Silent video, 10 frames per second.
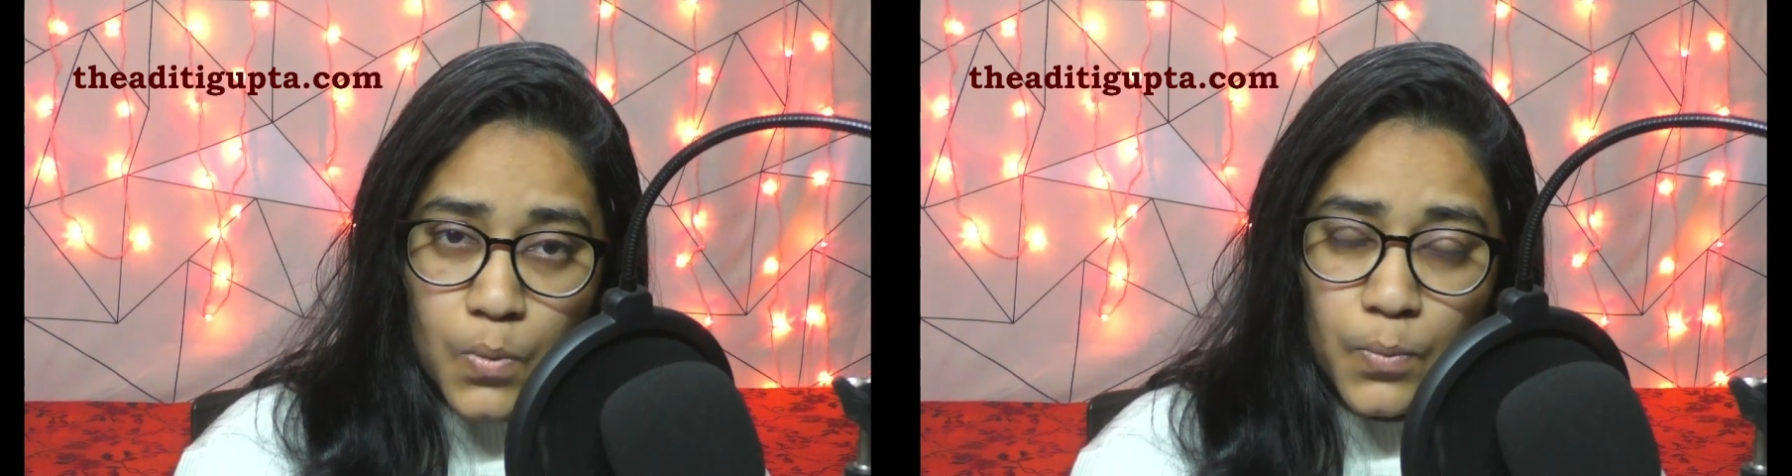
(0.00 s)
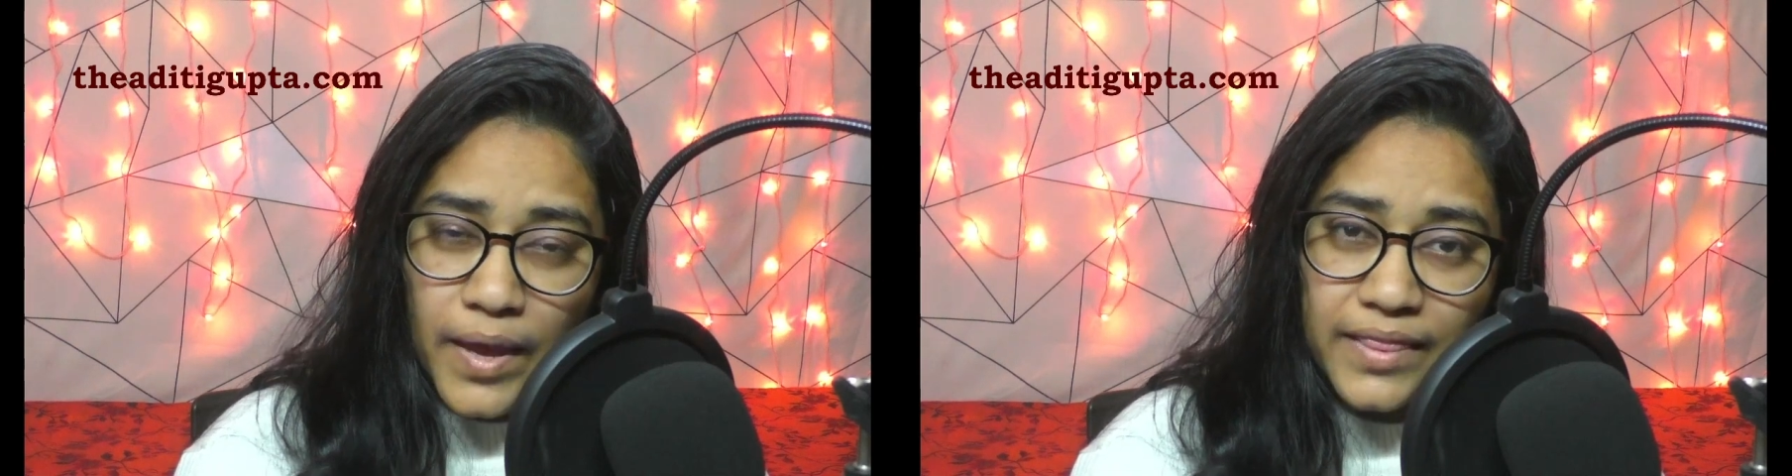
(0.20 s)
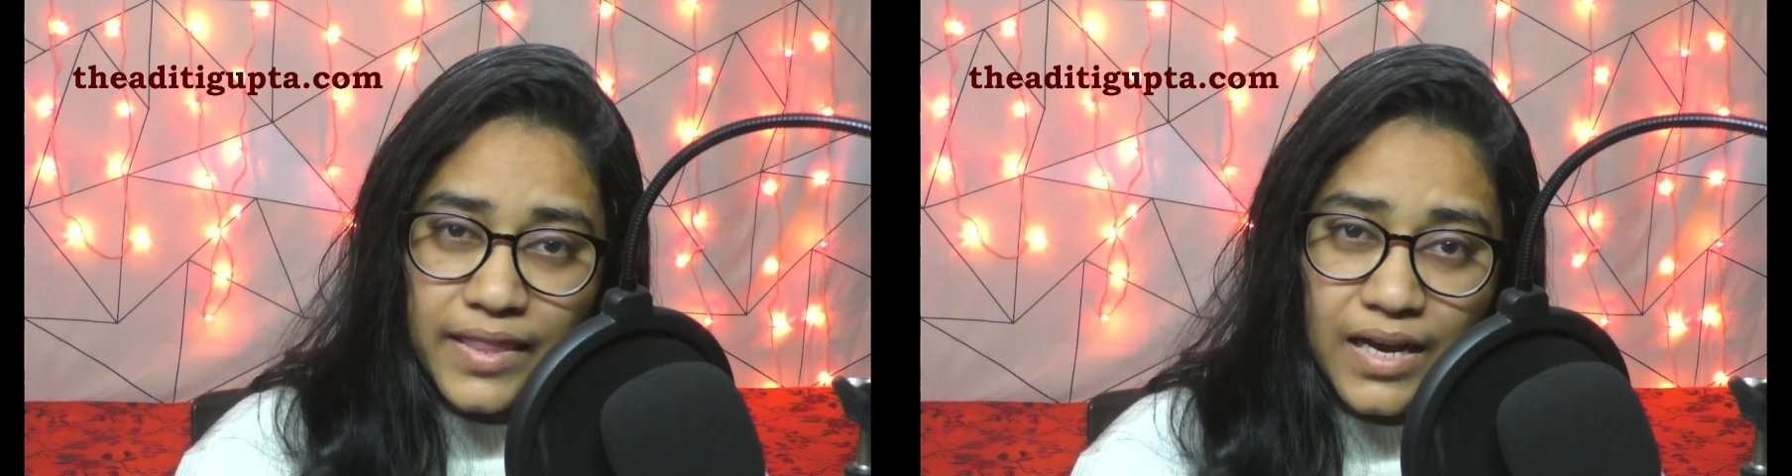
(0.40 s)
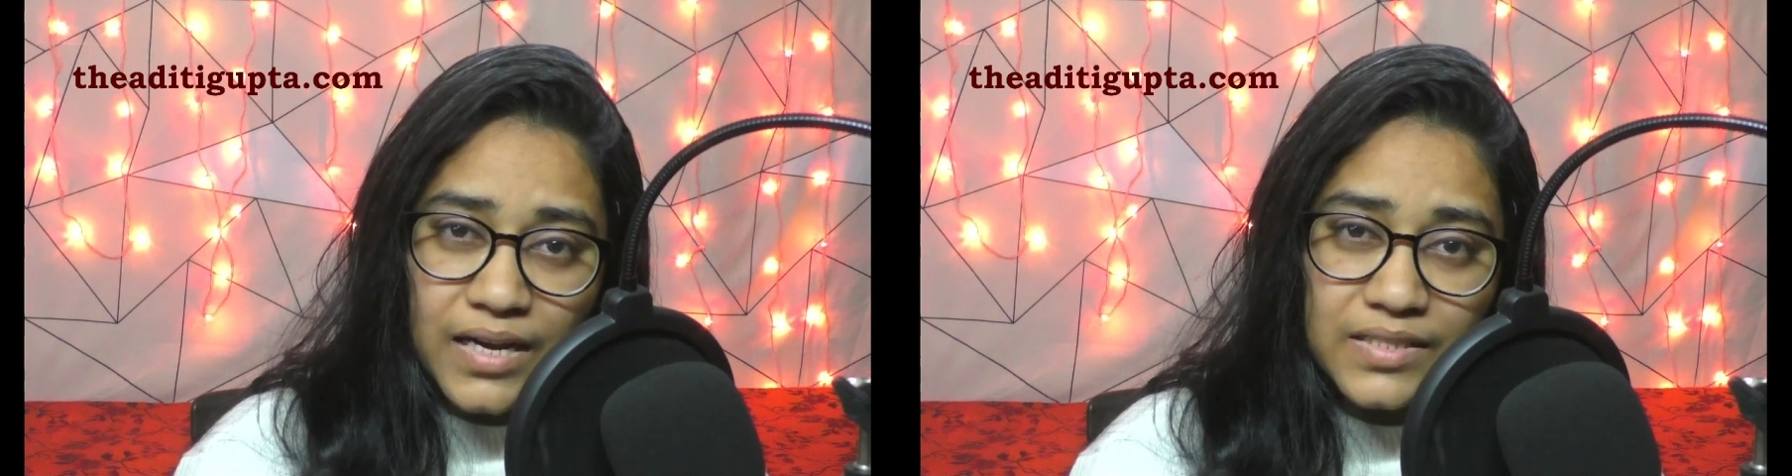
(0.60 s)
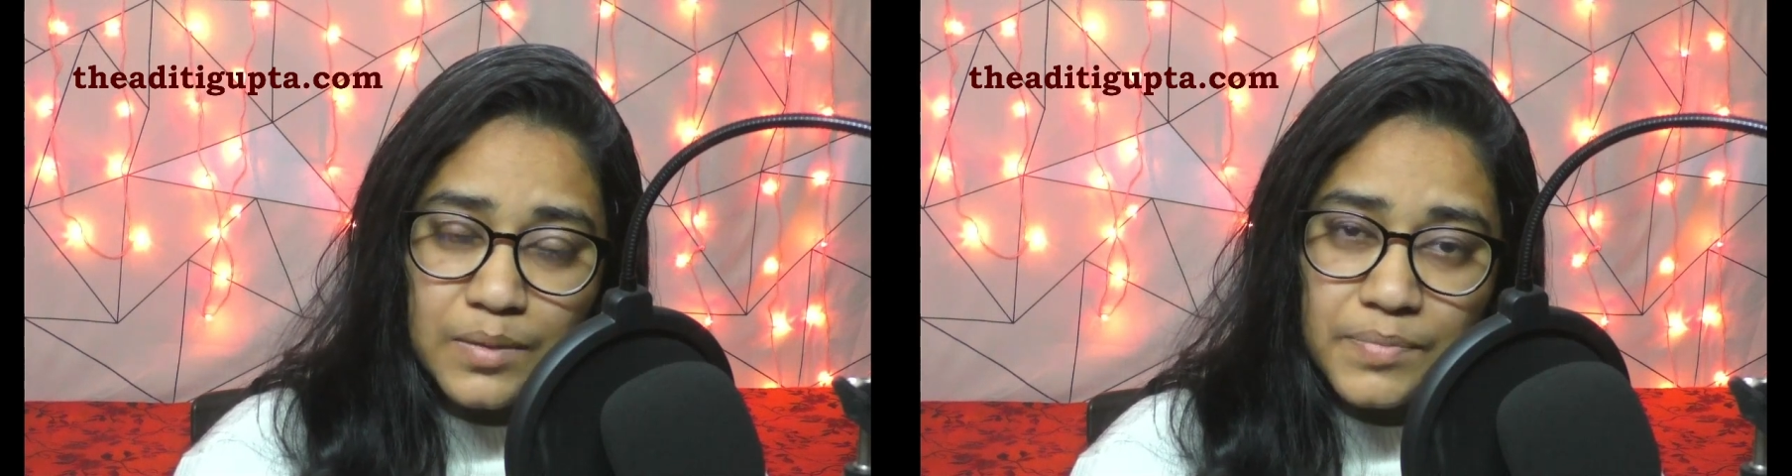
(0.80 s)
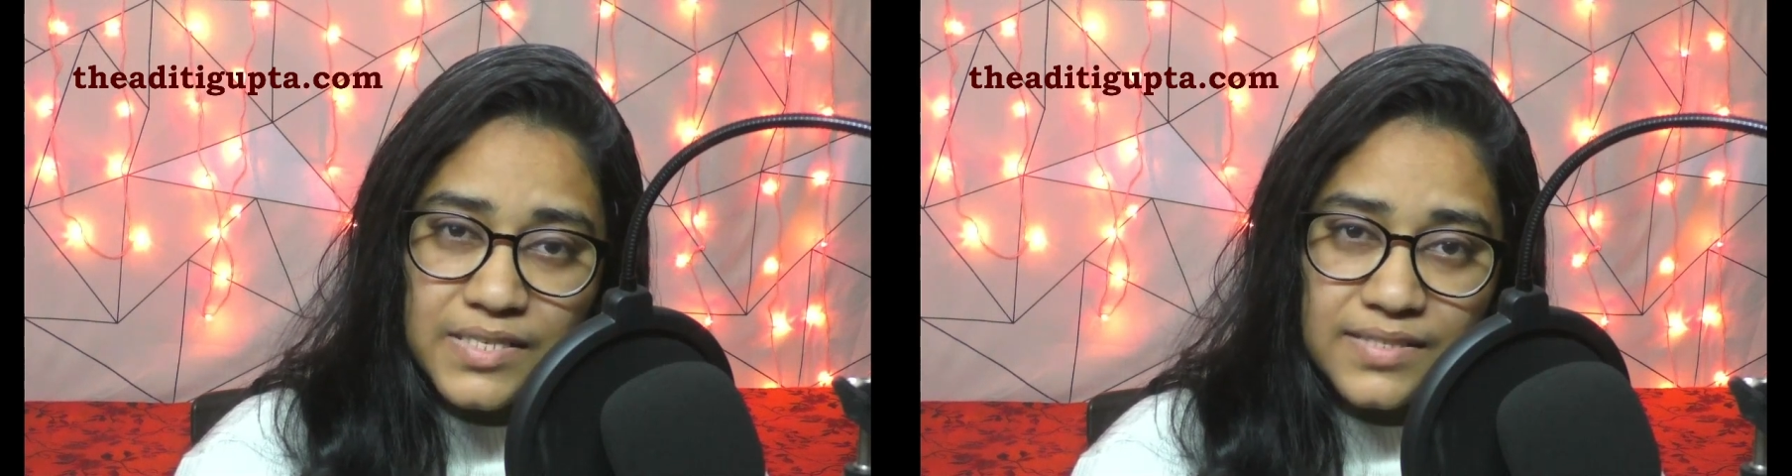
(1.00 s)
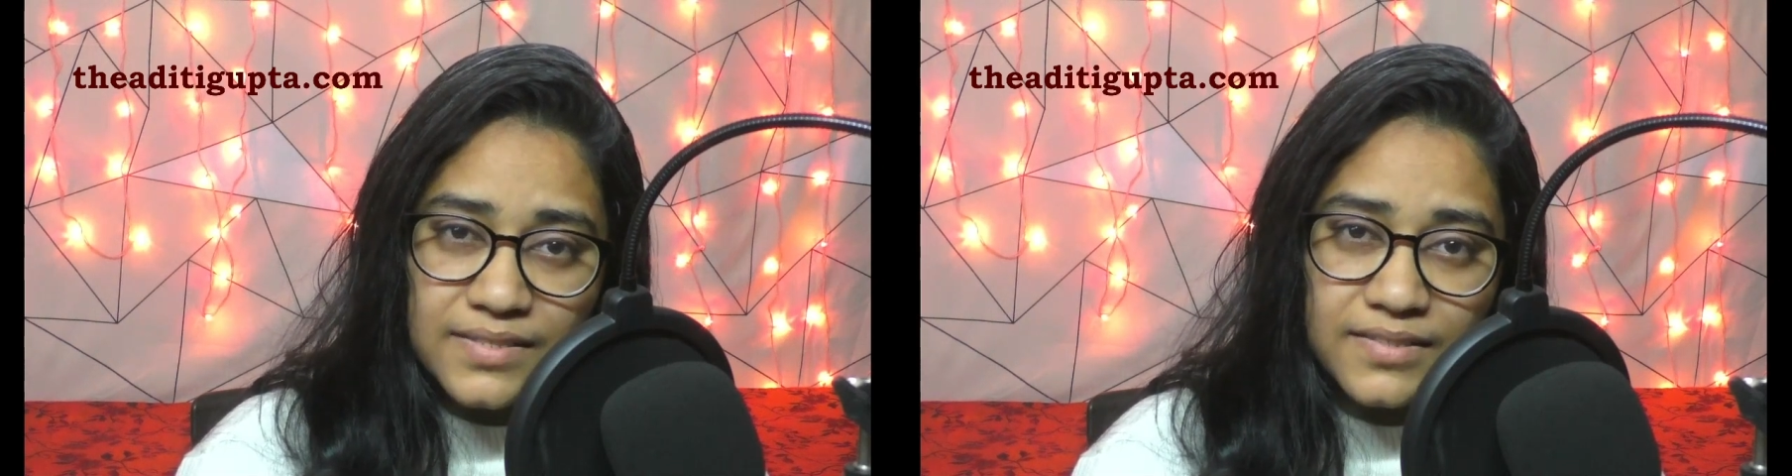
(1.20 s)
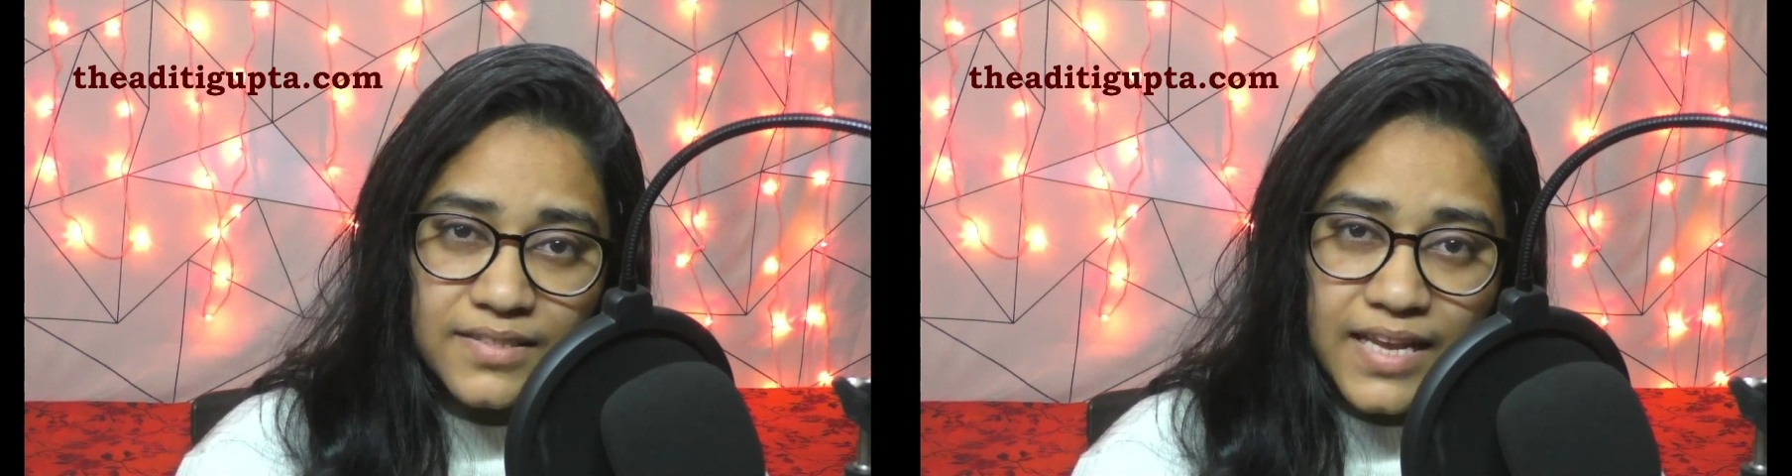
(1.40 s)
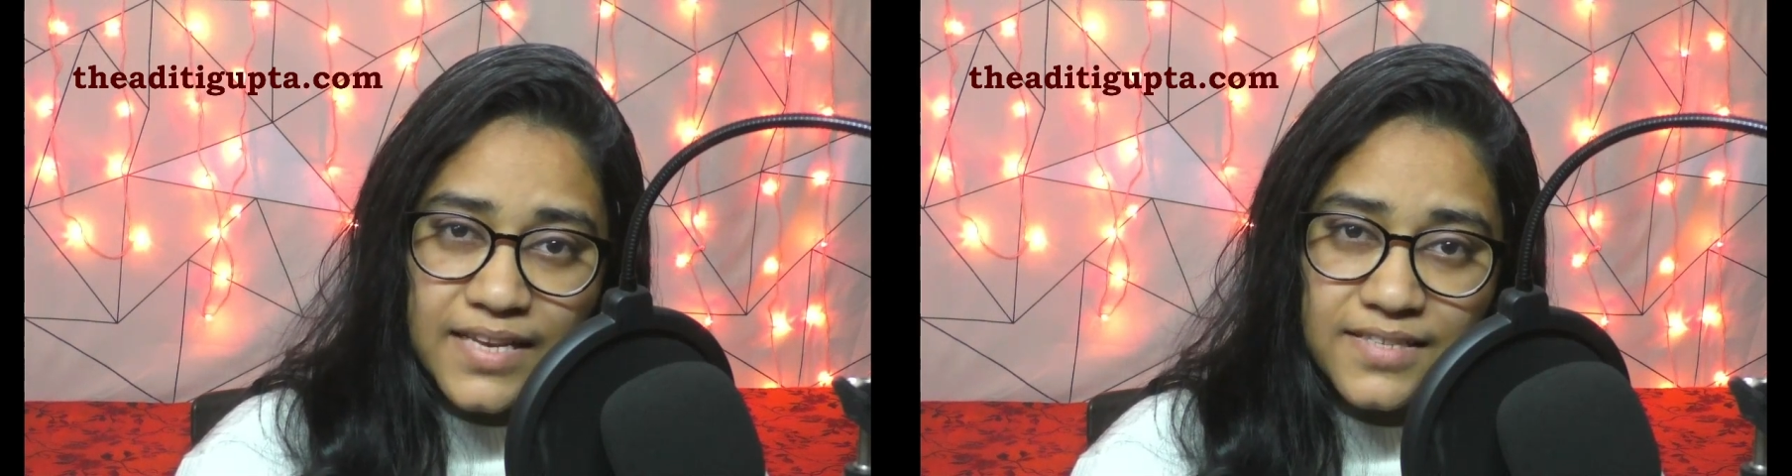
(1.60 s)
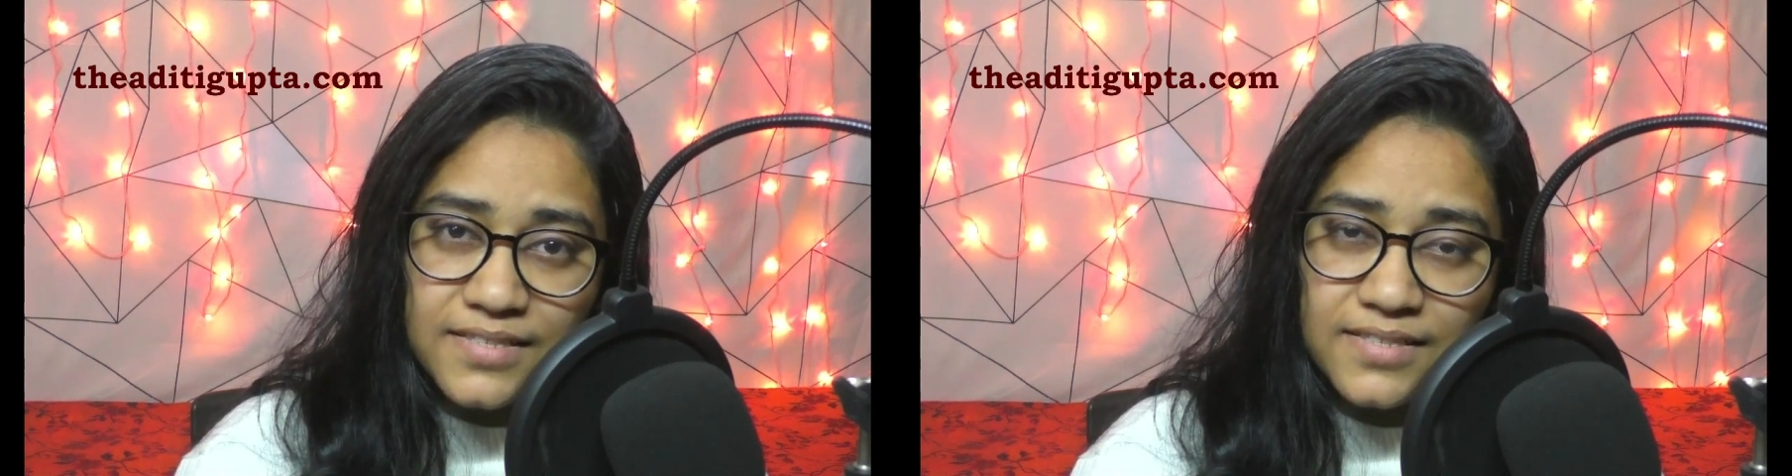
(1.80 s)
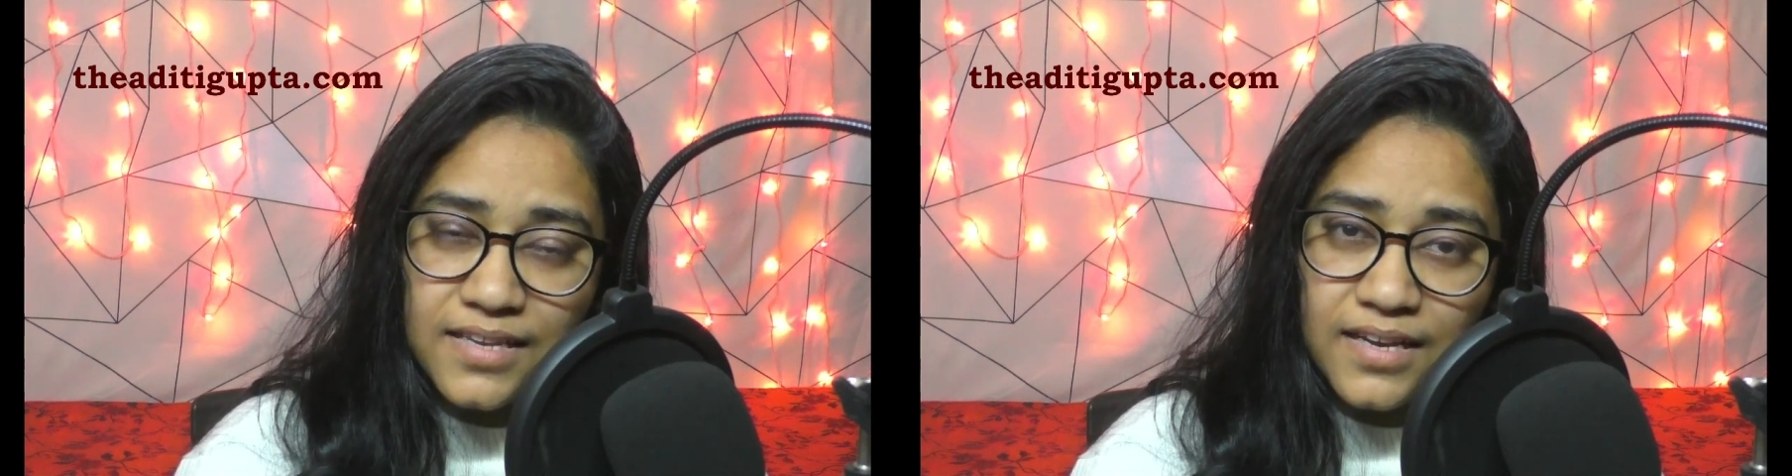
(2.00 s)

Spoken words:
When the other person is